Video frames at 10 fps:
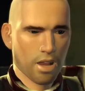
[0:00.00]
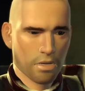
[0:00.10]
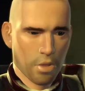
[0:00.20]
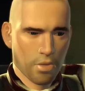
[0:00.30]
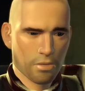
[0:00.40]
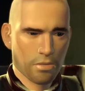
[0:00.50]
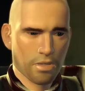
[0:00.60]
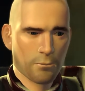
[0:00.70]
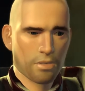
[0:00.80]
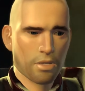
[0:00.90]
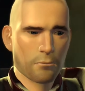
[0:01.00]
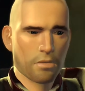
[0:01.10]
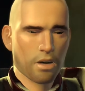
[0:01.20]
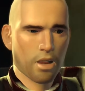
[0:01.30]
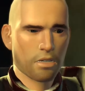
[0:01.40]
Are all your schemes this
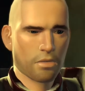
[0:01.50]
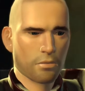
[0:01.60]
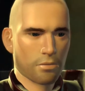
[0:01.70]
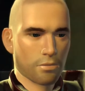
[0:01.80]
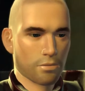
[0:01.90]
blunt?